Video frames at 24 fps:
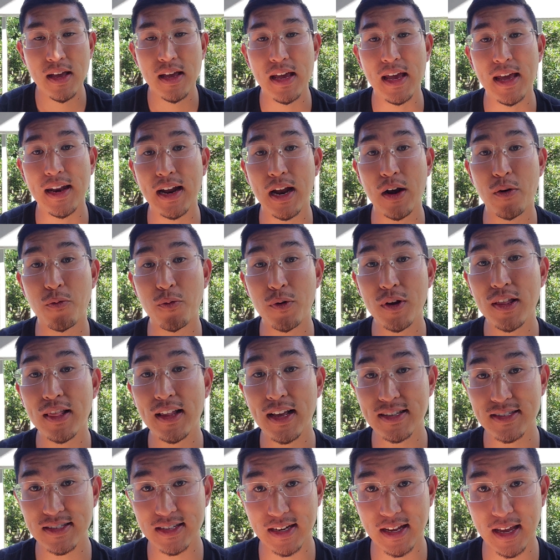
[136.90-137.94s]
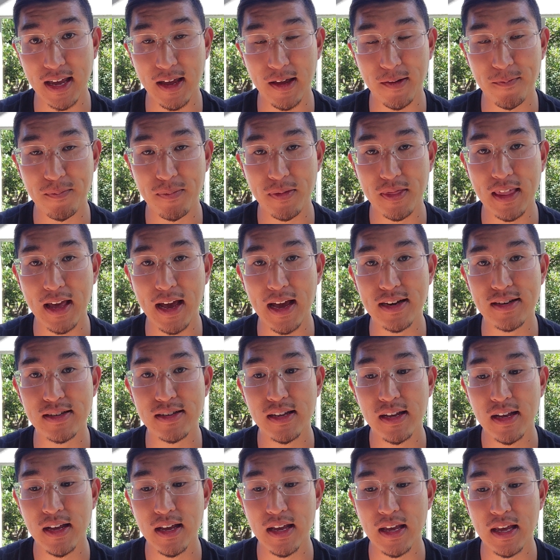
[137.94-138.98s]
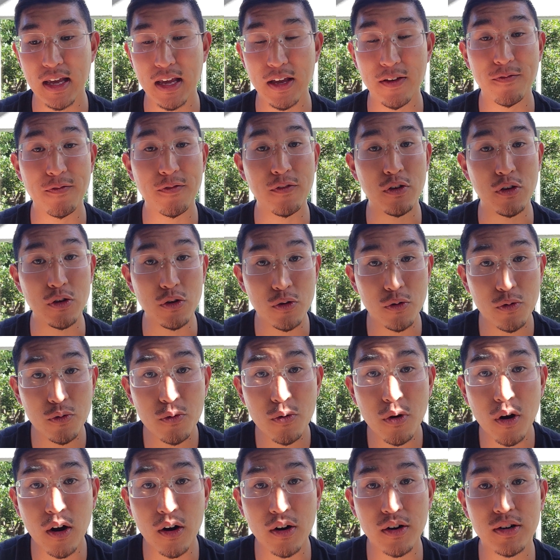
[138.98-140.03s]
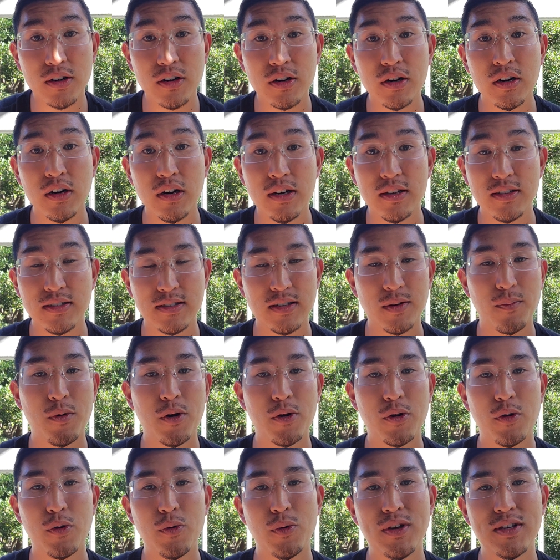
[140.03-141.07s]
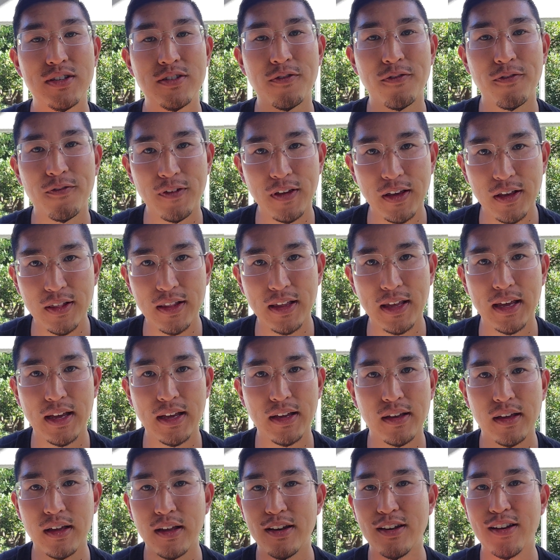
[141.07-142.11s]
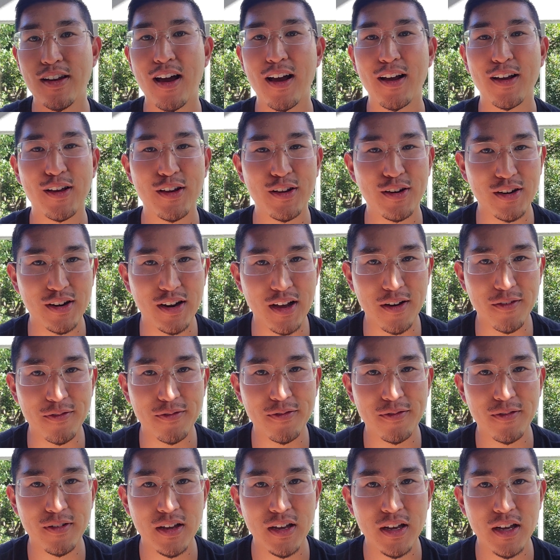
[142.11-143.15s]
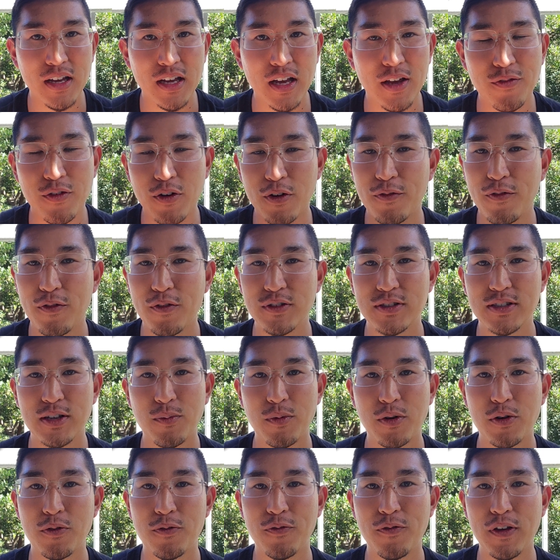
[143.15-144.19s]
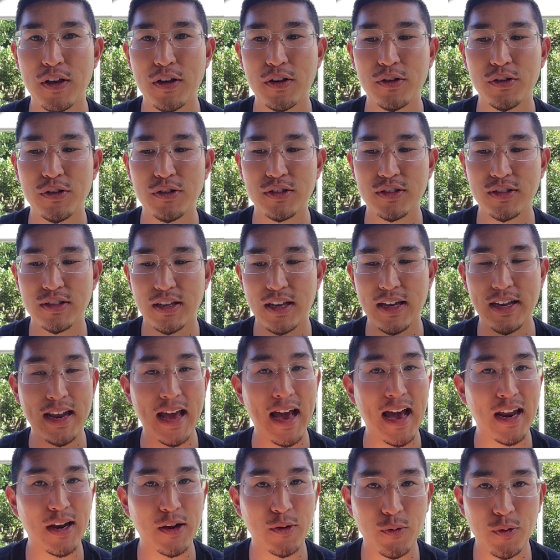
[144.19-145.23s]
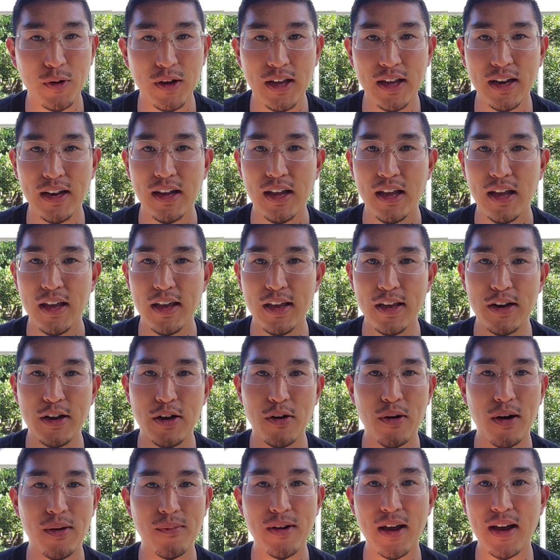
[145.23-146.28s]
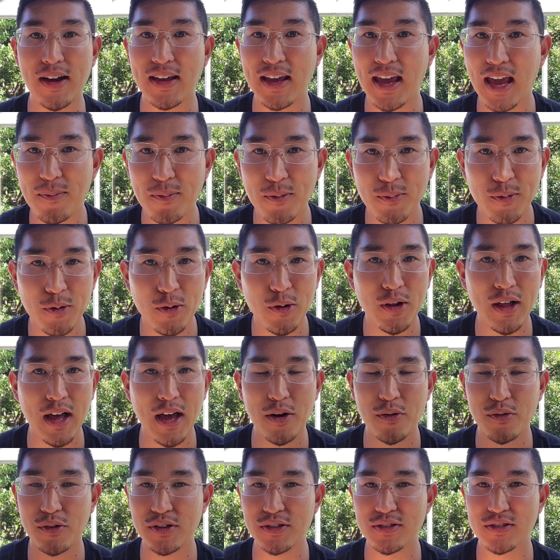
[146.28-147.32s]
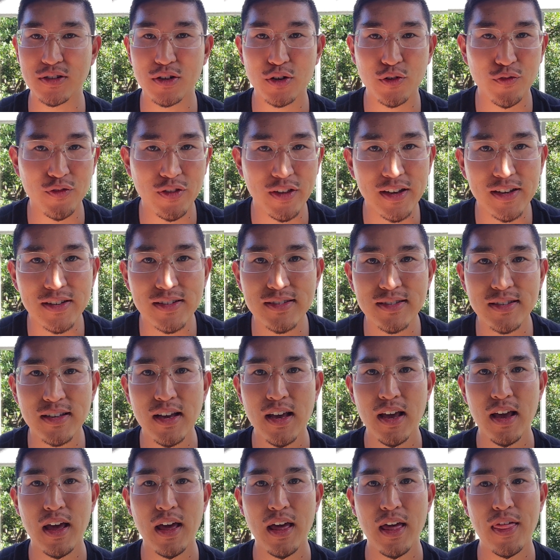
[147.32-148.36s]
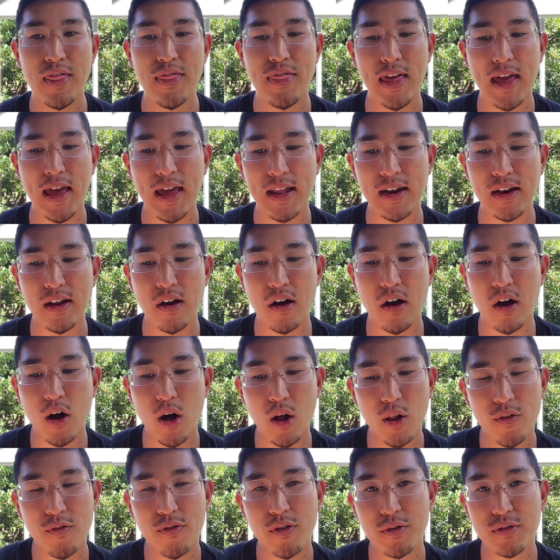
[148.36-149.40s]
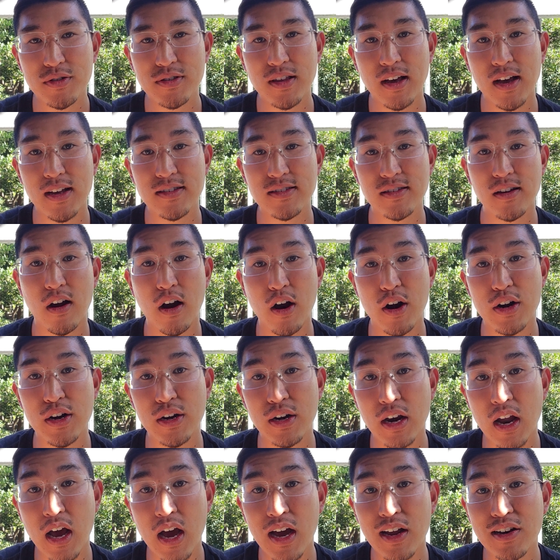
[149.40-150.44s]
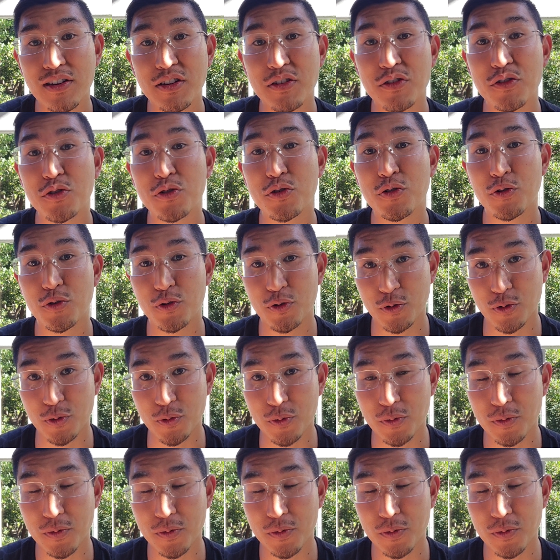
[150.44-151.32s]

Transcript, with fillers: And I realized today that if you are someone who is feeling not good enough. If you're someone who feels inadequate, you know, I'm not capable, I don't deserve this, then all of those thoughts are not true.